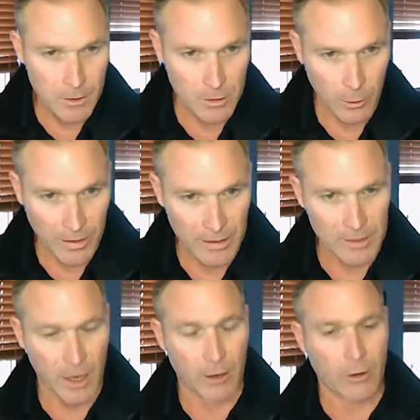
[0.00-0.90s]
So in
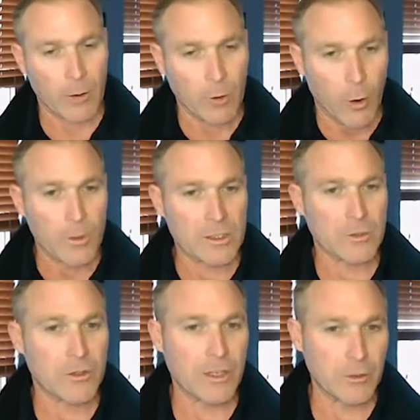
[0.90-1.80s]
his honor, I will always
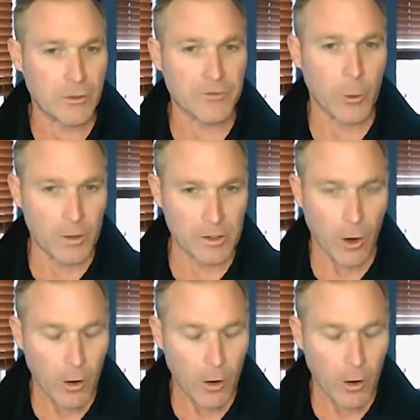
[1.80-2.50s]
continue to focus